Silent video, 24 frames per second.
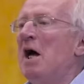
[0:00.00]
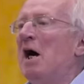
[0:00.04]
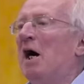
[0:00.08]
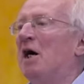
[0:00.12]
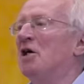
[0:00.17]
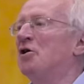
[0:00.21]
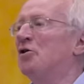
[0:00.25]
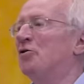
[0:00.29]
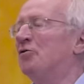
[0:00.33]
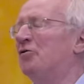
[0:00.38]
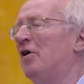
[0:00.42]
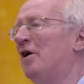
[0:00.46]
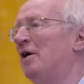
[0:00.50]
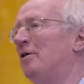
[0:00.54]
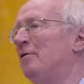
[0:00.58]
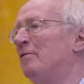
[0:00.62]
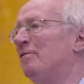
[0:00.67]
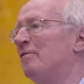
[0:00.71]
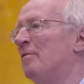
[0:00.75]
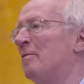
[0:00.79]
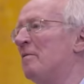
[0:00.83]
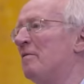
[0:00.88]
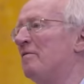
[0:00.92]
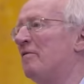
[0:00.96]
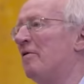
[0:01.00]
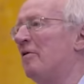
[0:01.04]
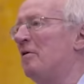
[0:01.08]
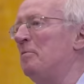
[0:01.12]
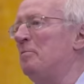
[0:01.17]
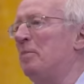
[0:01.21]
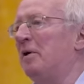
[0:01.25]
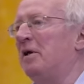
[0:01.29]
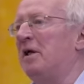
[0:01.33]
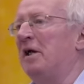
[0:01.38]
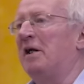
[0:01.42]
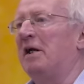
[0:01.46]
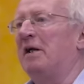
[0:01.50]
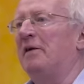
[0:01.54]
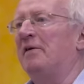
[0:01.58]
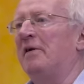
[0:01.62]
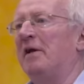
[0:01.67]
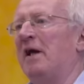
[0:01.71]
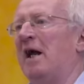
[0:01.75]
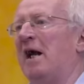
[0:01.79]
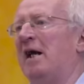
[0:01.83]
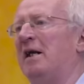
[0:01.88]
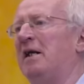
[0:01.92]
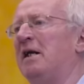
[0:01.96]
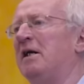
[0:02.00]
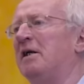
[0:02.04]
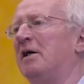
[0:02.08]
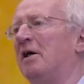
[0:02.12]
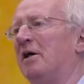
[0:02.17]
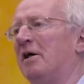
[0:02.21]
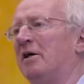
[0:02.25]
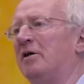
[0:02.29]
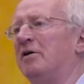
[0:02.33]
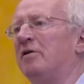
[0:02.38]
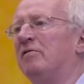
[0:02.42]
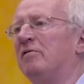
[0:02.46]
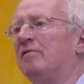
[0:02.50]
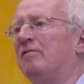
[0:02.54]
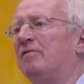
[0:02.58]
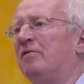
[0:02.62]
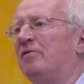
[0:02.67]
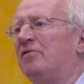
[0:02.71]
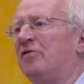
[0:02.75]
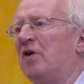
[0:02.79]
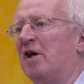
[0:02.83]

I should tell you from the very beginning that any kind of